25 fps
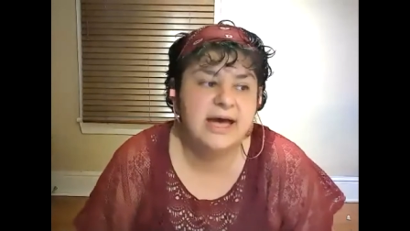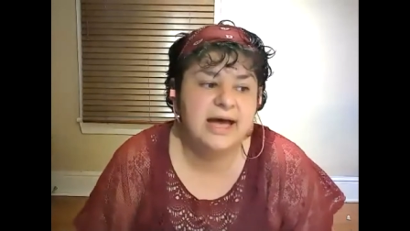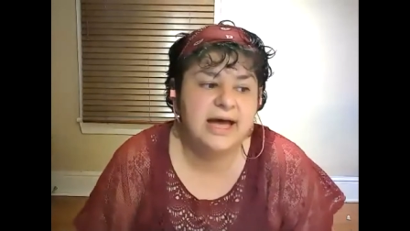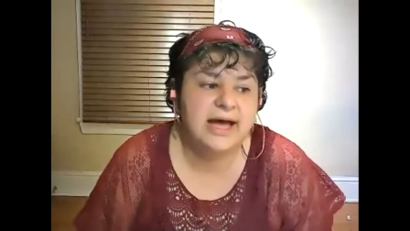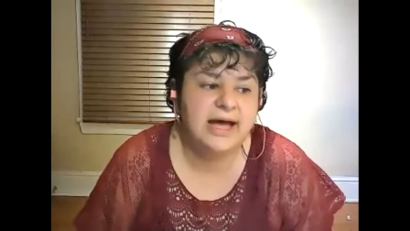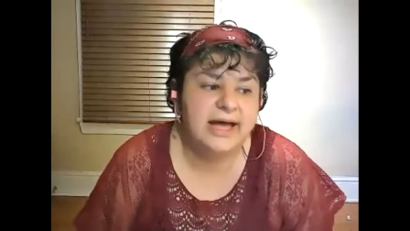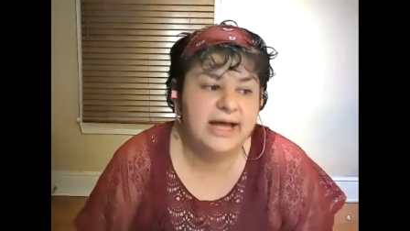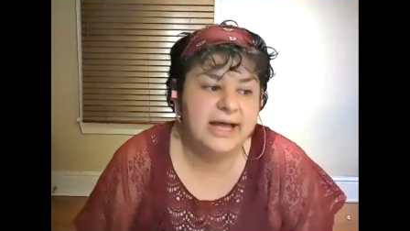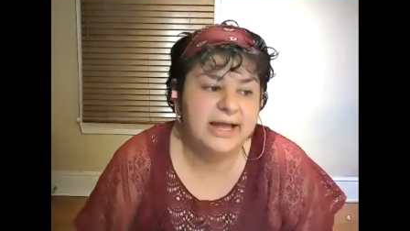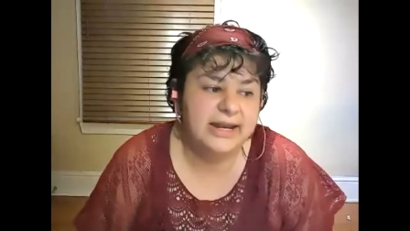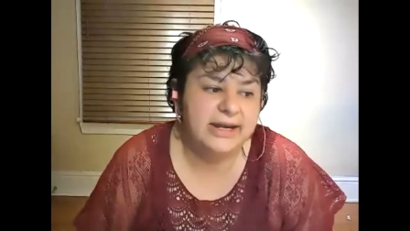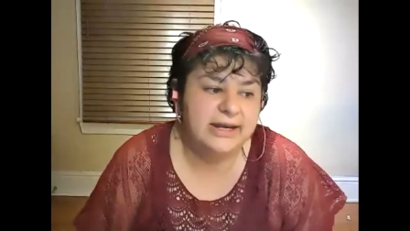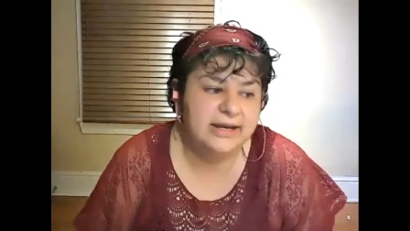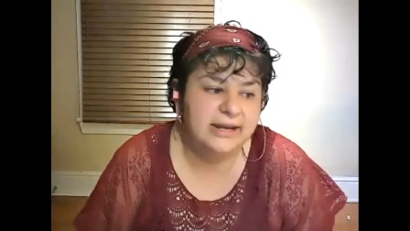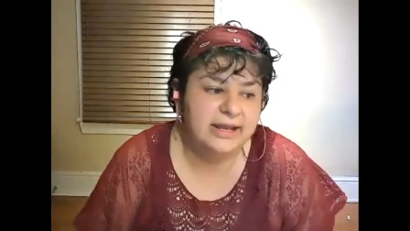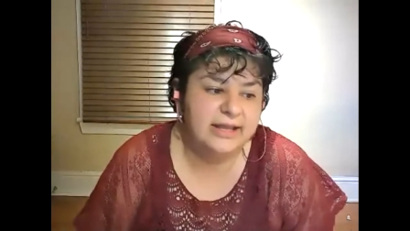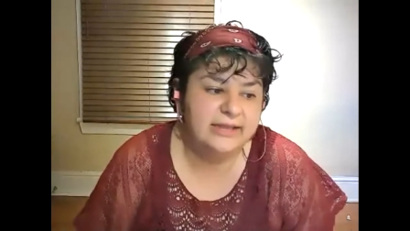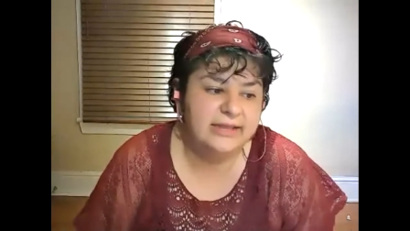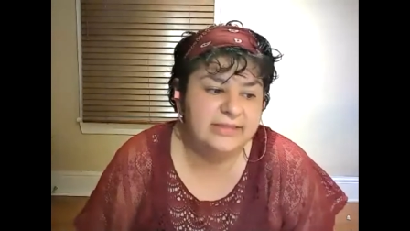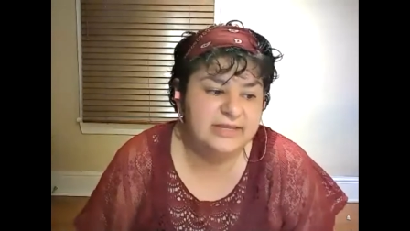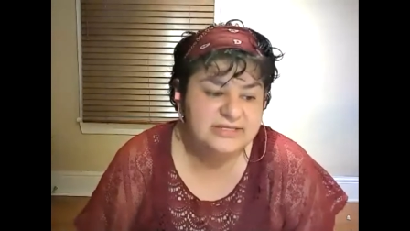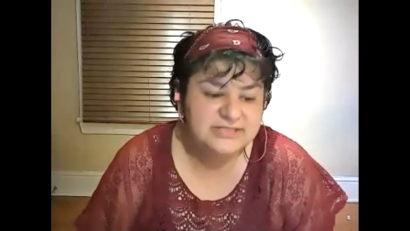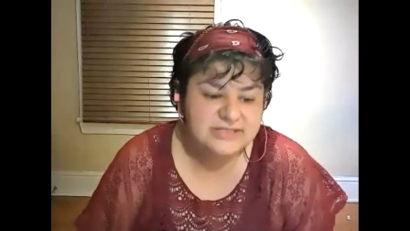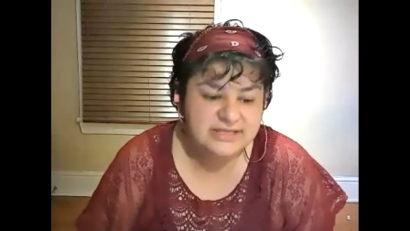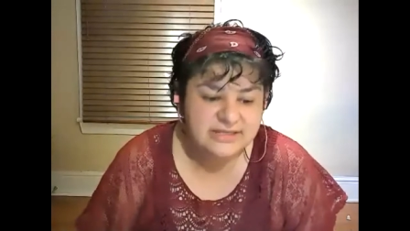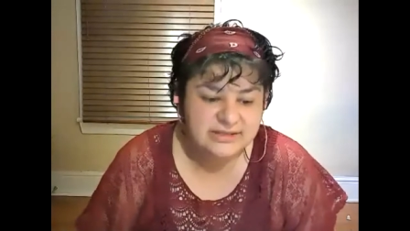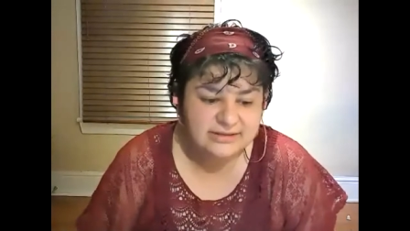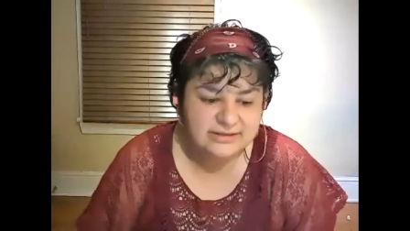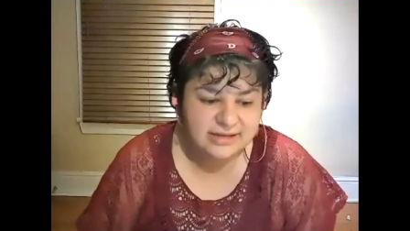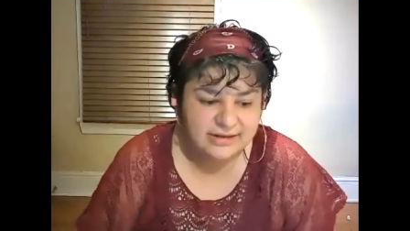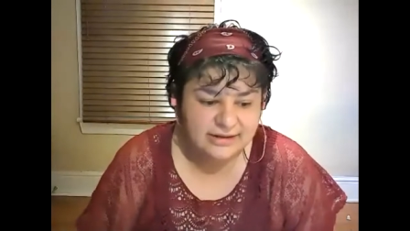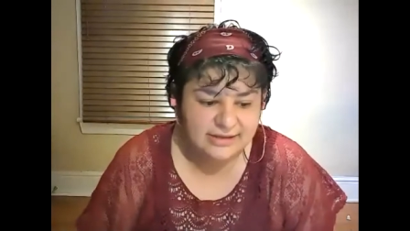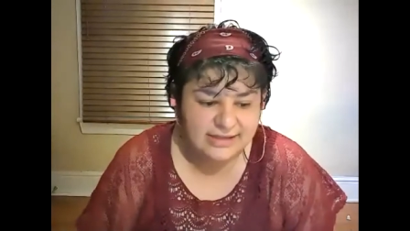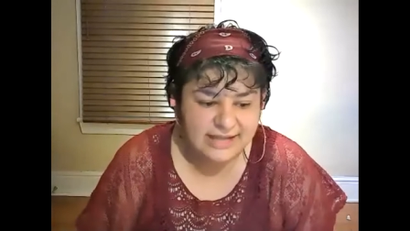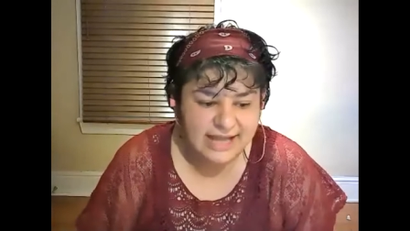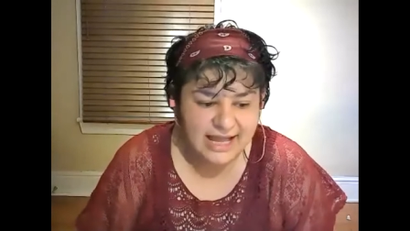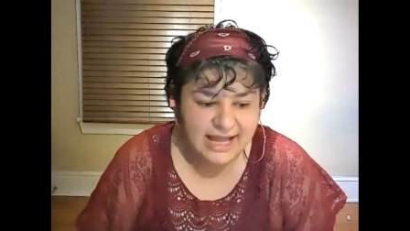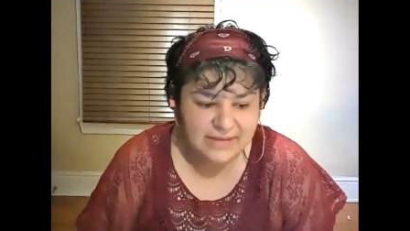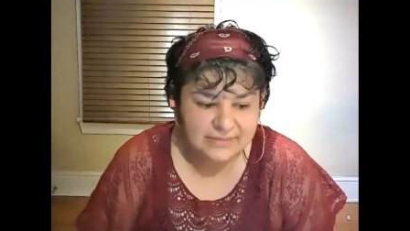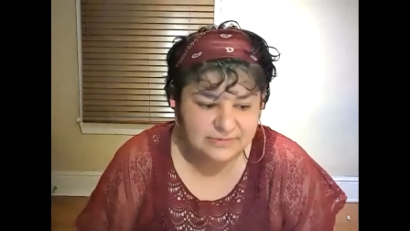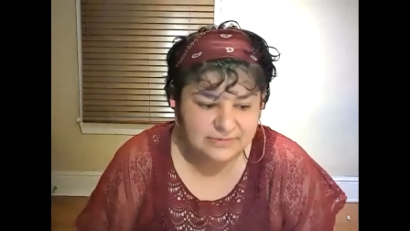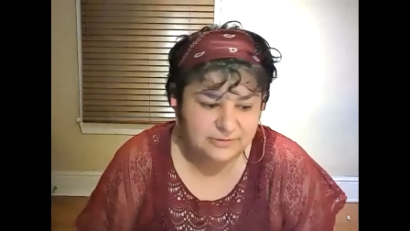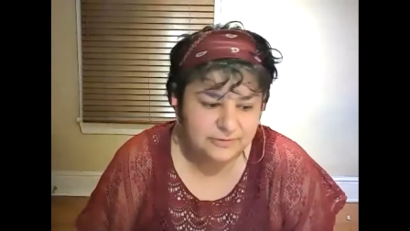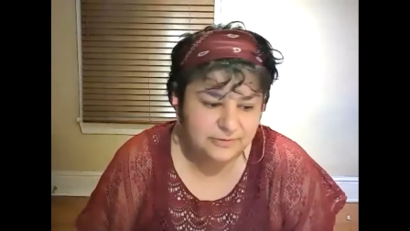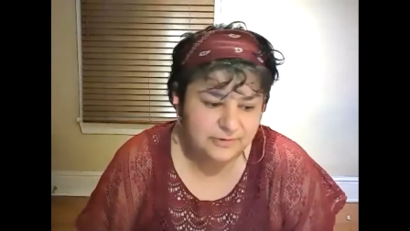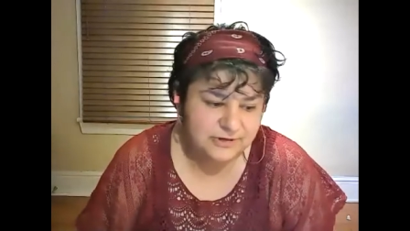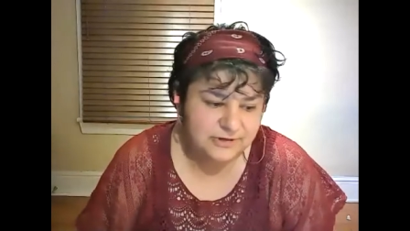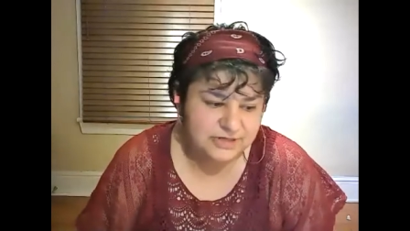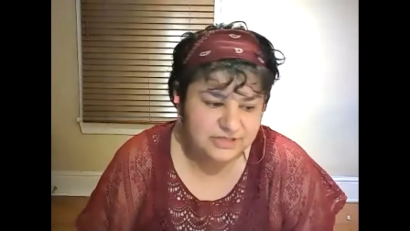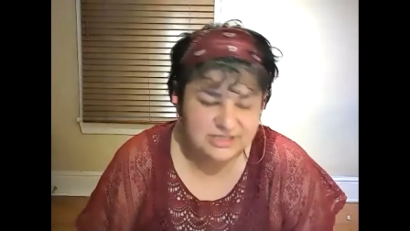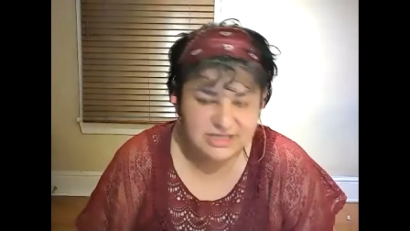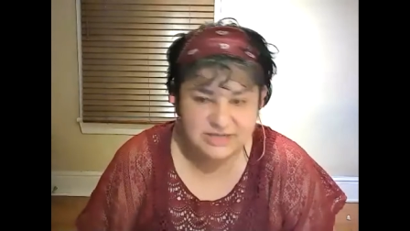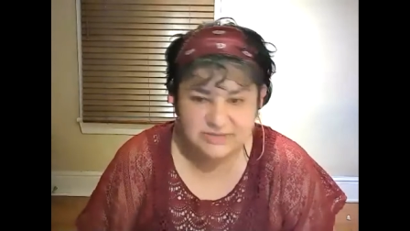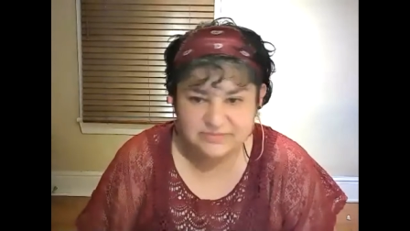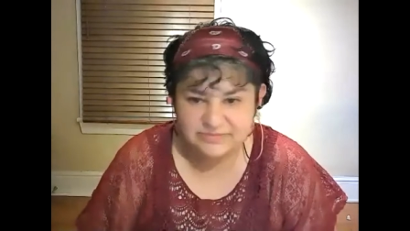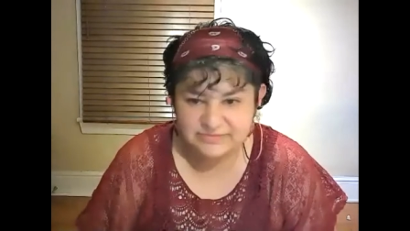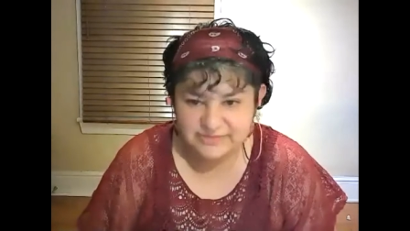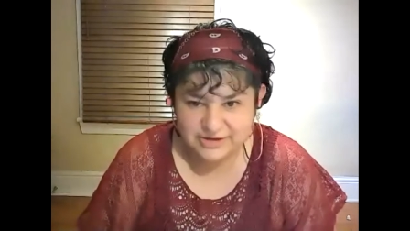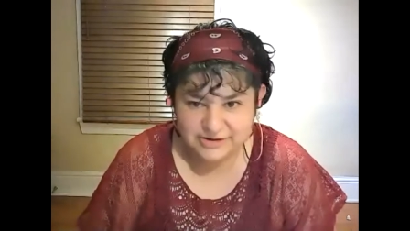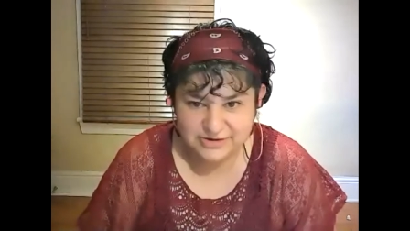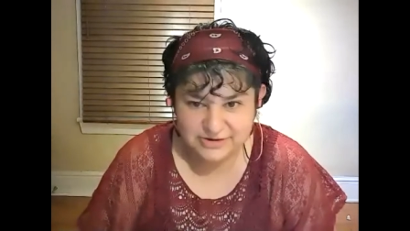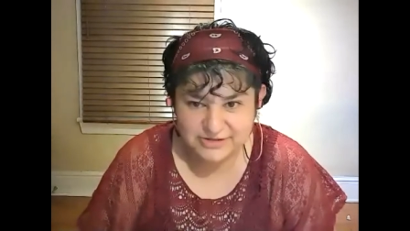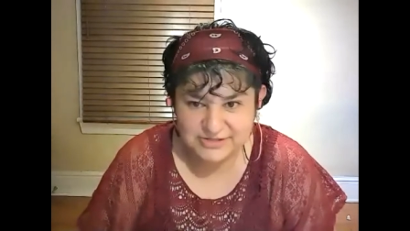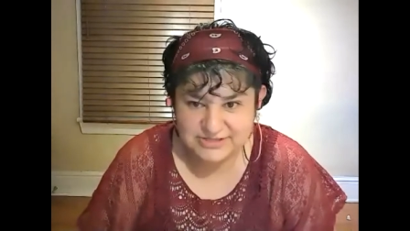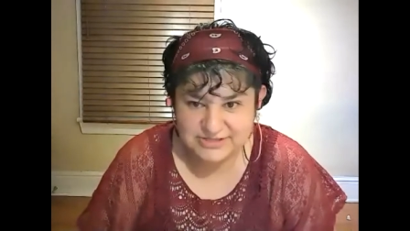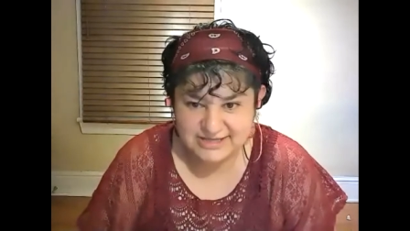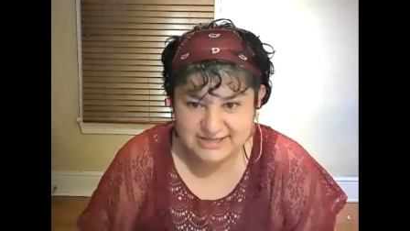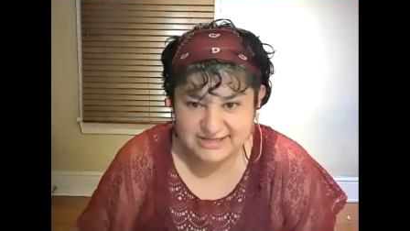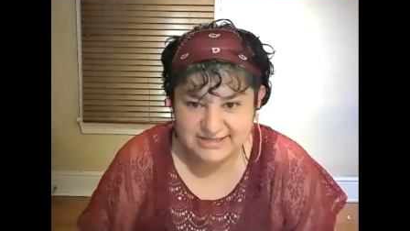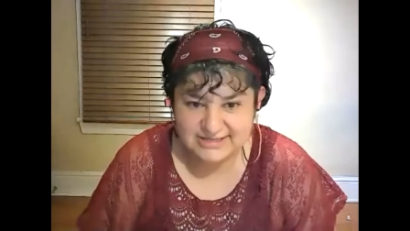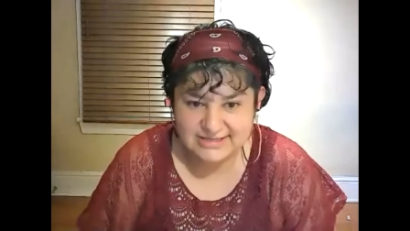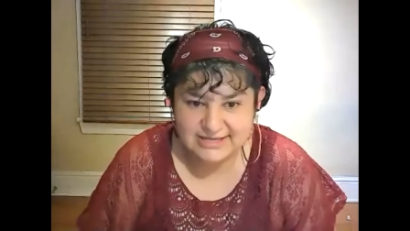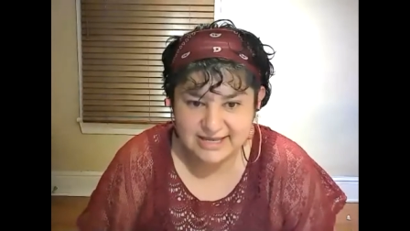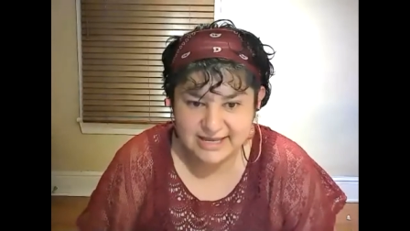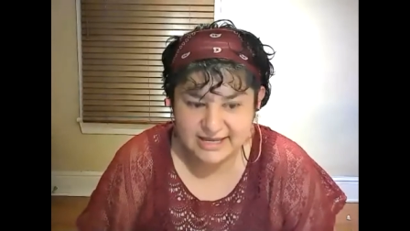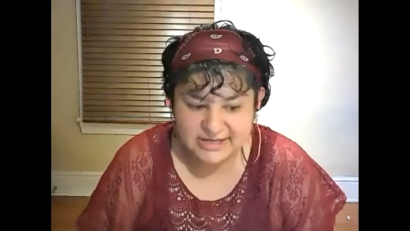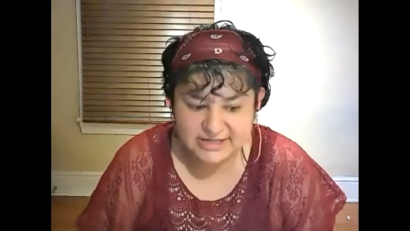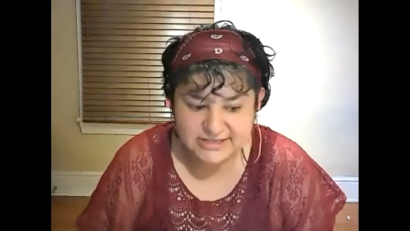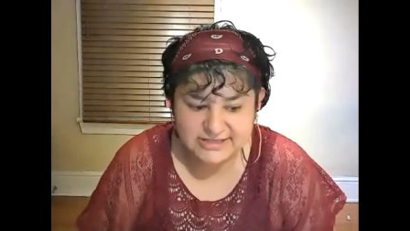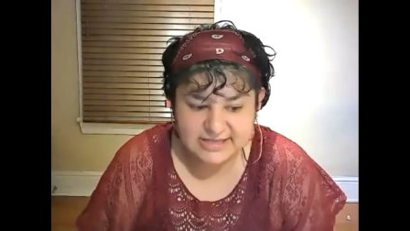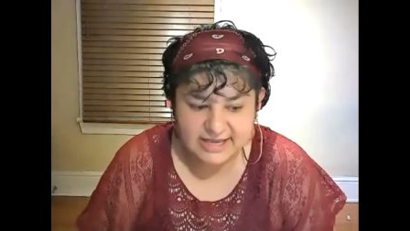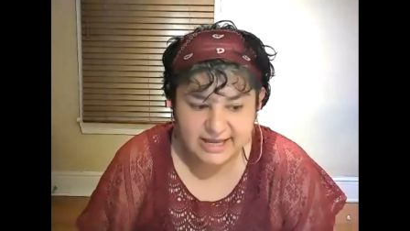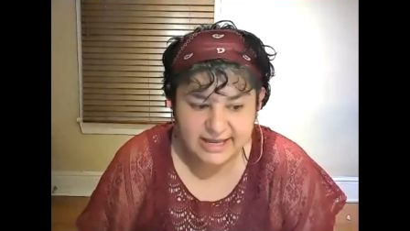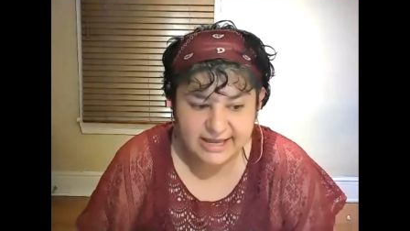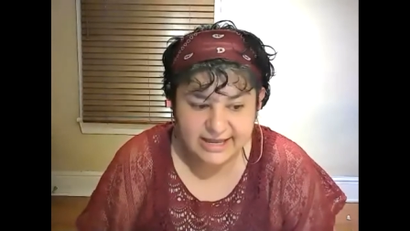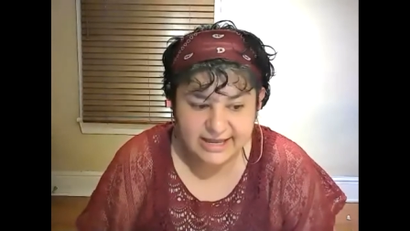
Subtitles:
And the Sinclair lab works in various insects.